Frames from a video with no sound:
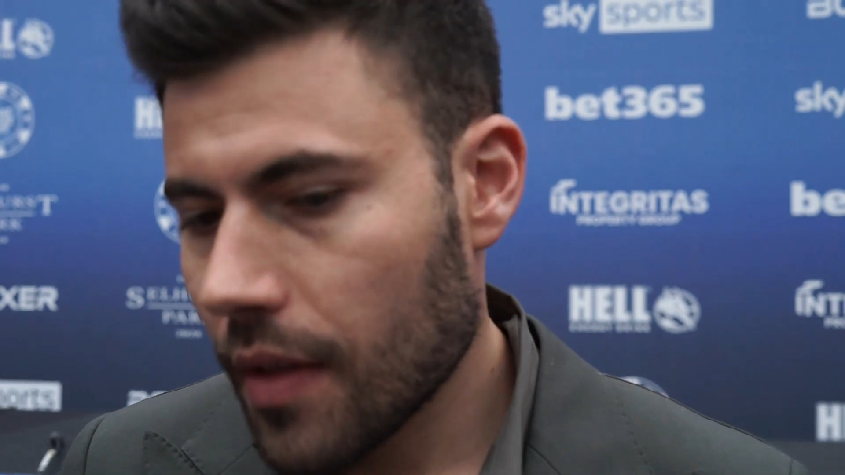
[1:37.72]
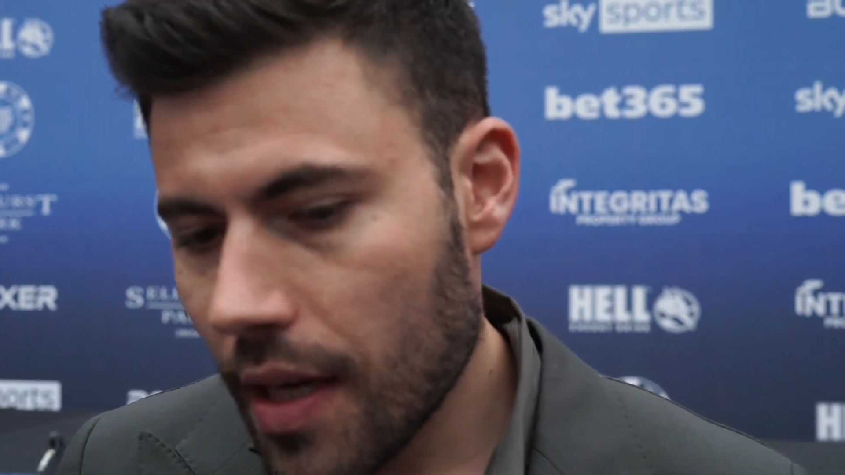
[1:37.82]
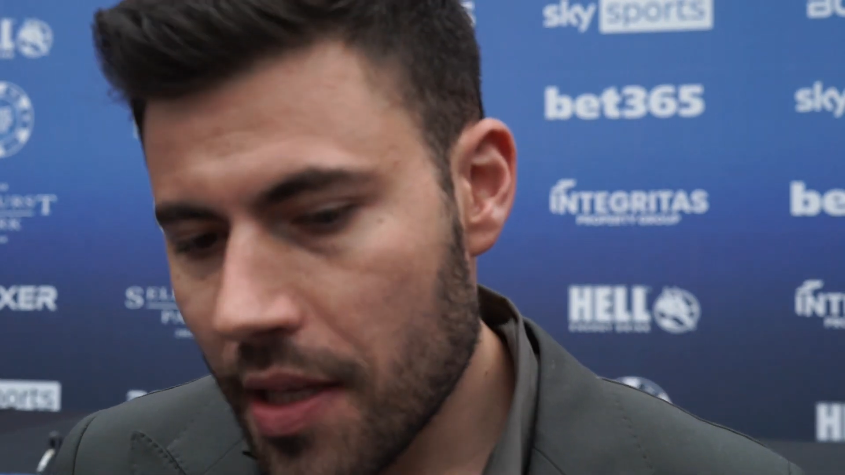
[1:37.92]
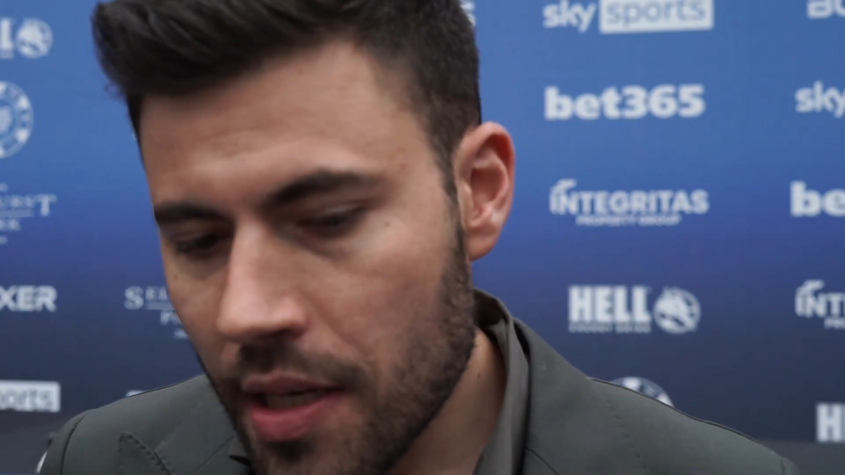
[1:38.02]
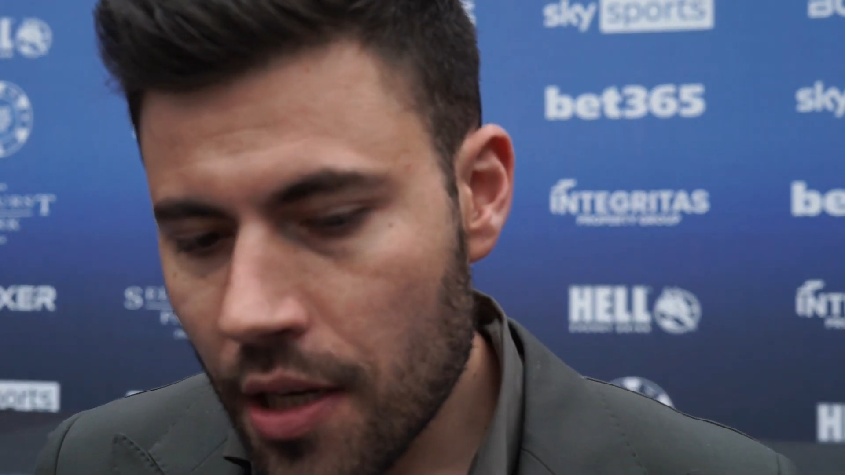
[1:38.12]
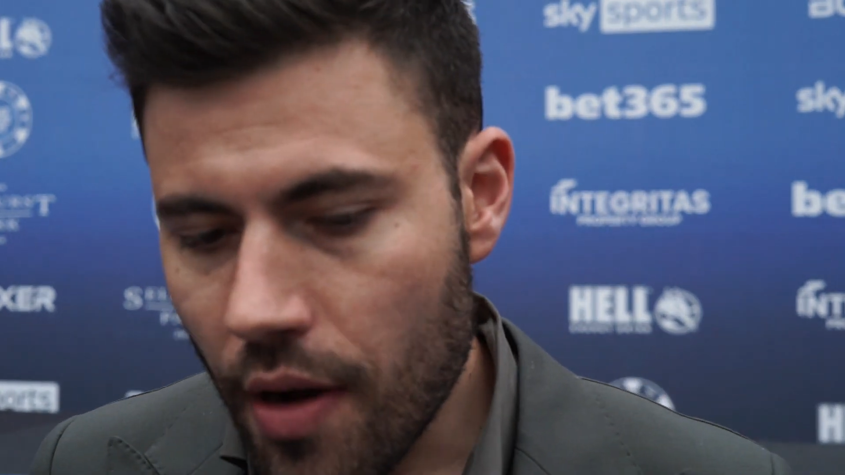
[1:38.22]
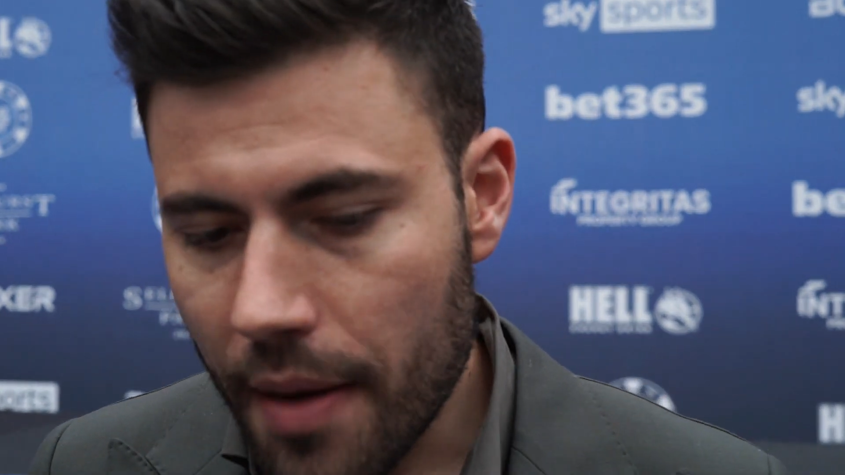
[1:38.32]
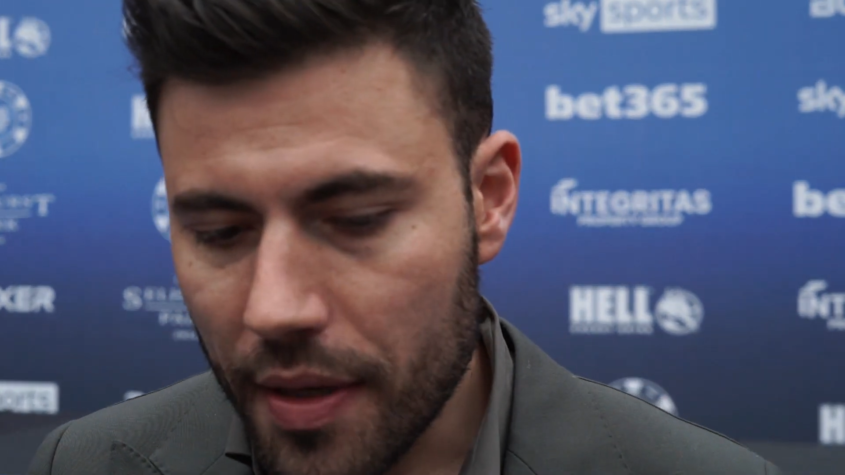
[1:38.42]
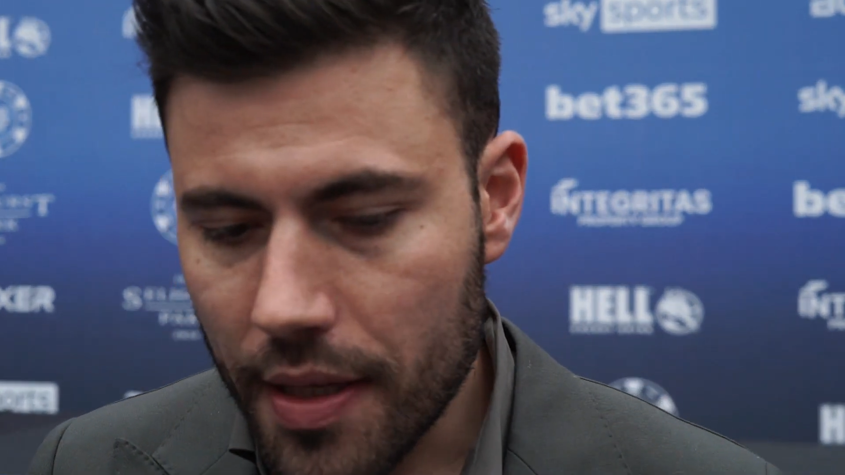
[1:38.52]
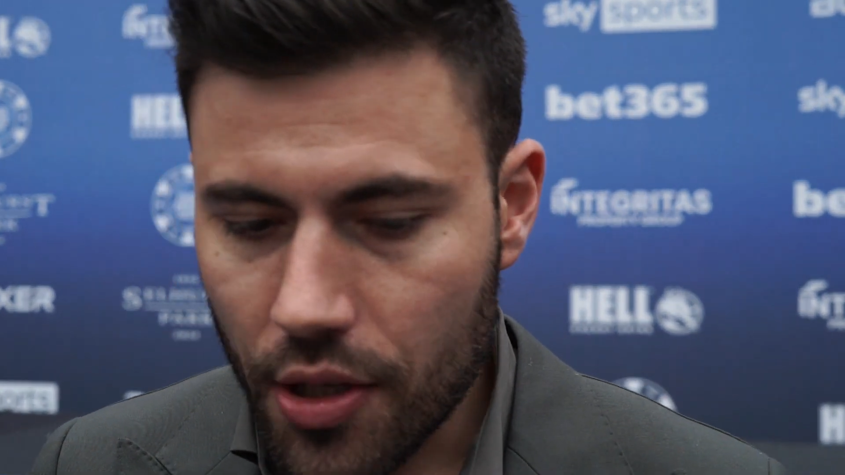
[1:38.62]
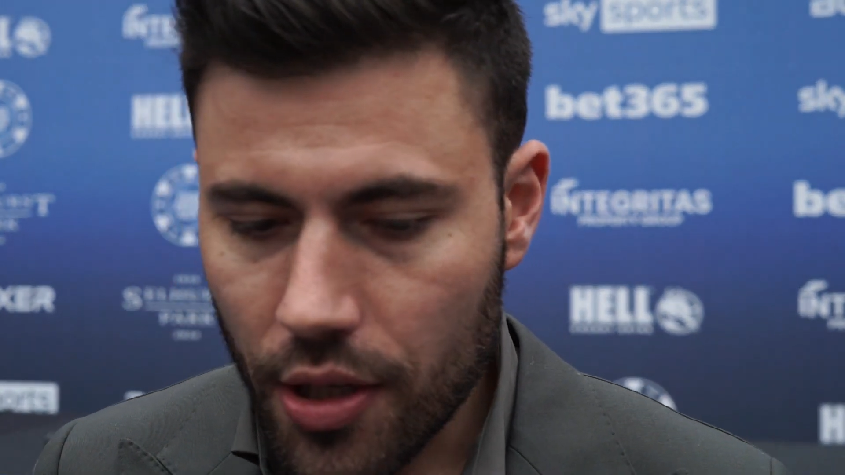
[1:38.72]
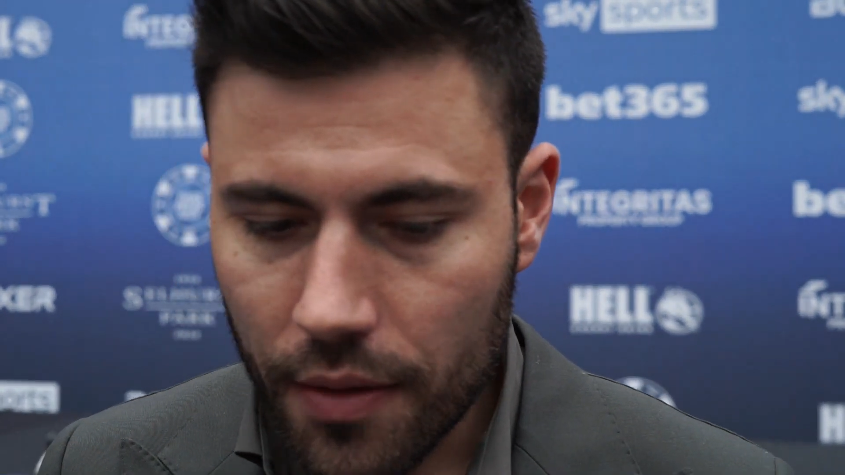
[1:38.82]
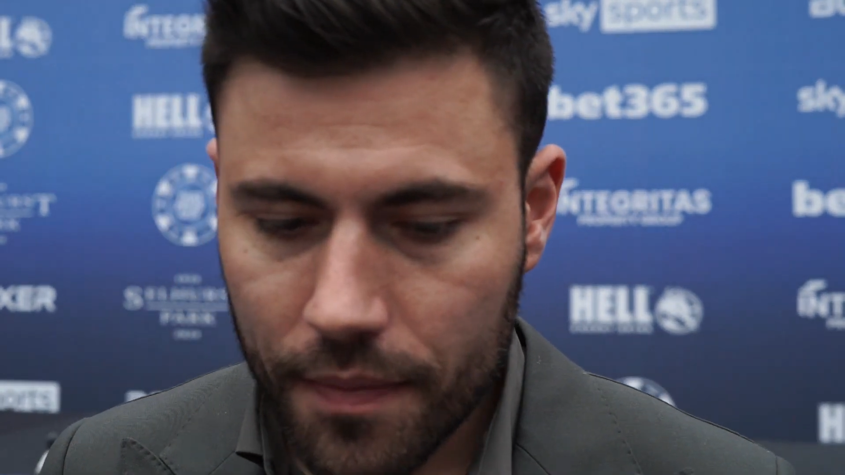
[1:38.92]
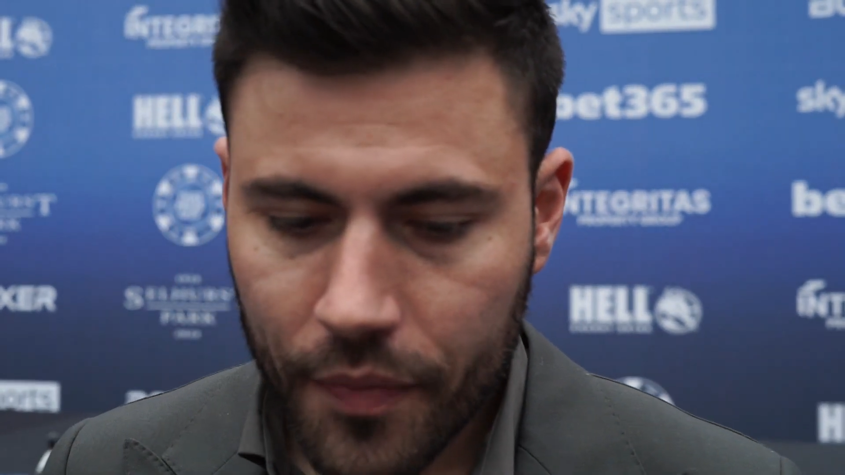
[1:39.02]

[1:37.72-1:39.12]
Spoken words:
He's in a great position